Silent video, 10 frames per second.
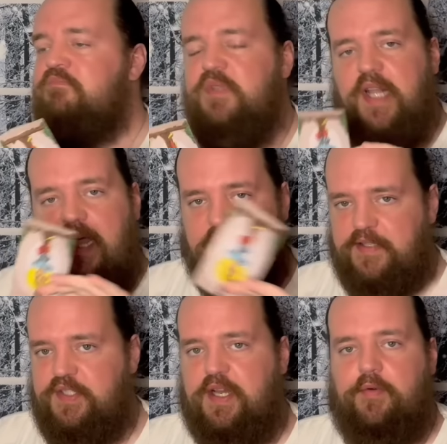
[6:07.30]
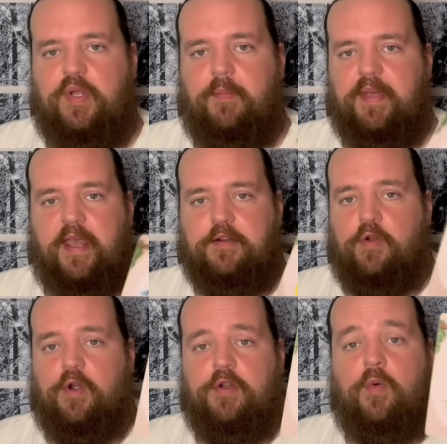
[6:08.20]
Not necessarily a bad
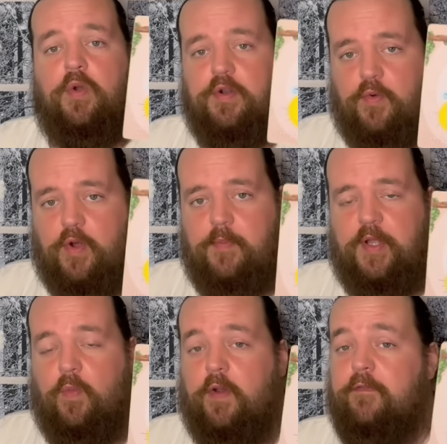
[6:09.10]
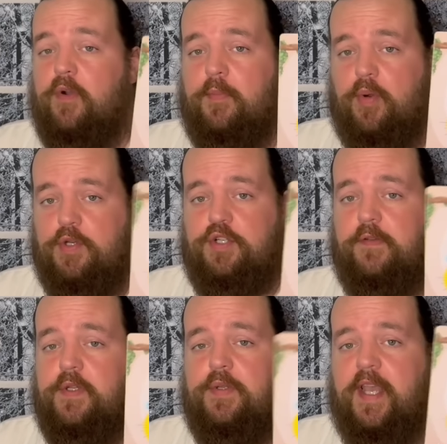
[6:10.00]
card or an alarming one for a portion
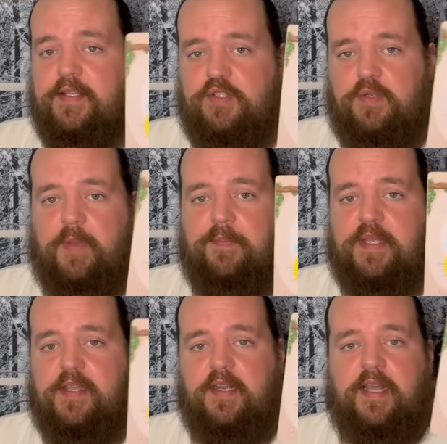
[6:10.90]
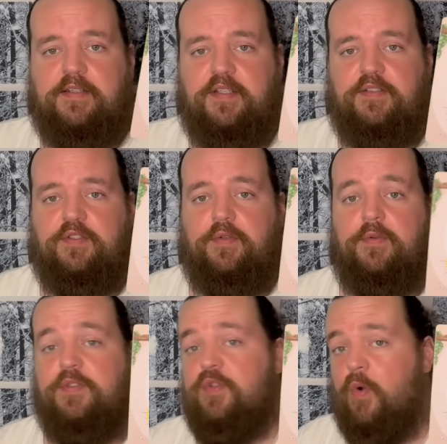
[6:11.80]
of you. Yes, you might be connected to
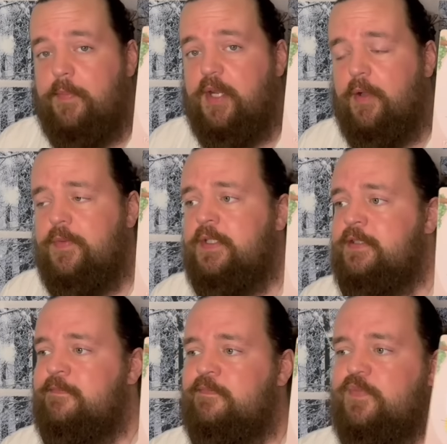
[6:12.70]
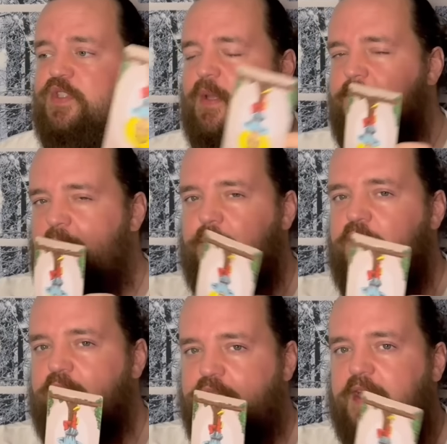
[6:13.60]
a Scorpio, some people
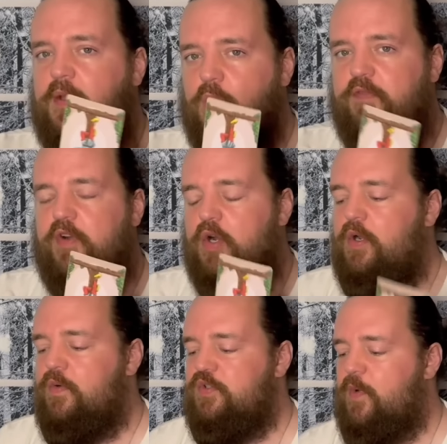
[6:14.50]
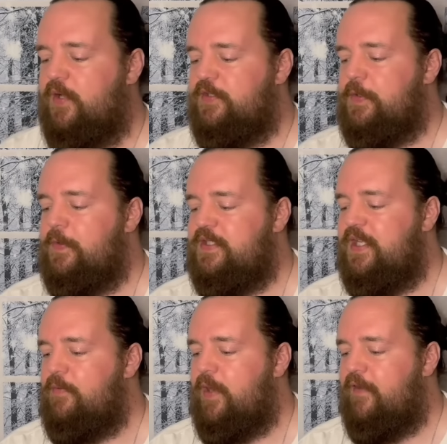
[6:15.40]
even link it with Virgo as well. So you
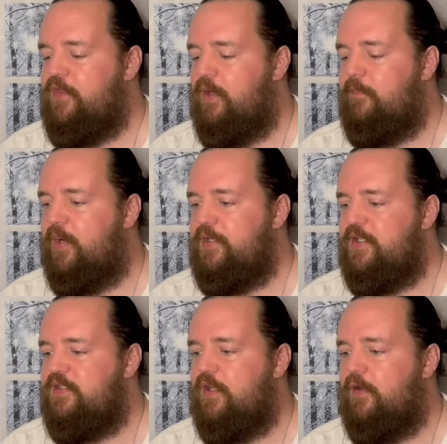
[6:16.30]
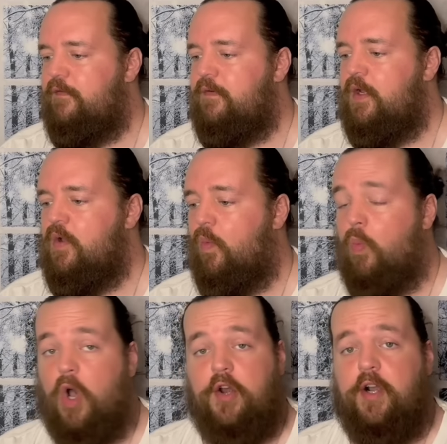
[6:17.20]
see, we have the abundance of
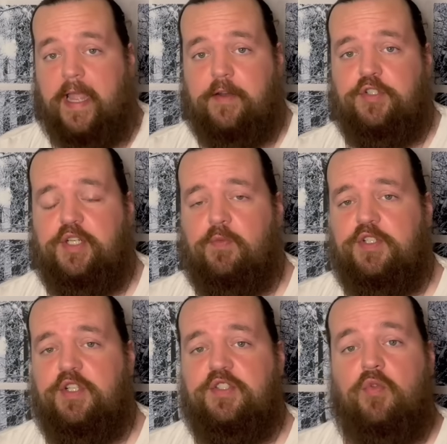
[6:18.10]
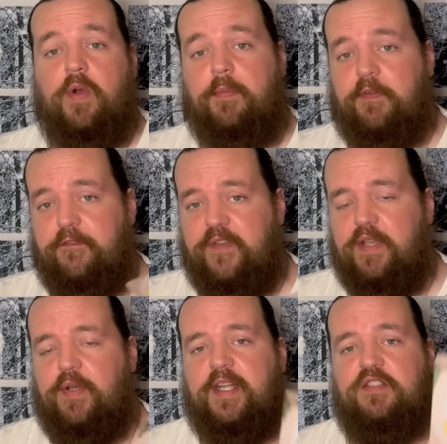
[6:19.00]
water energy, which is the realm of
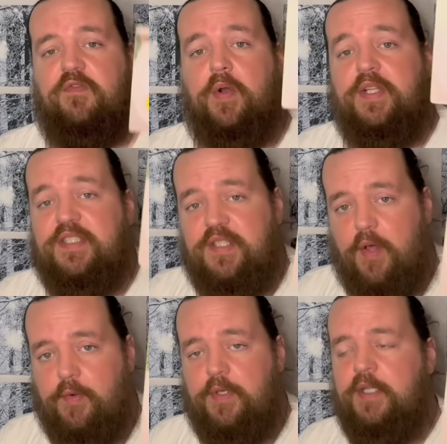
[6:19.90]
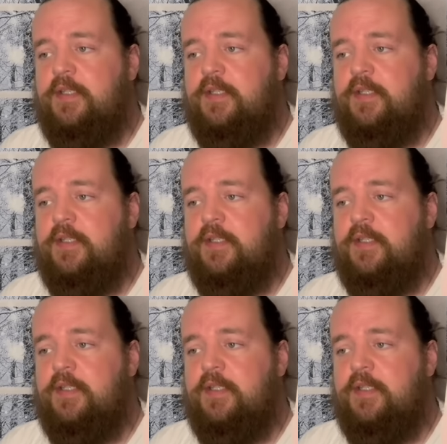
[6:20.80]
feeling. It's very subtle.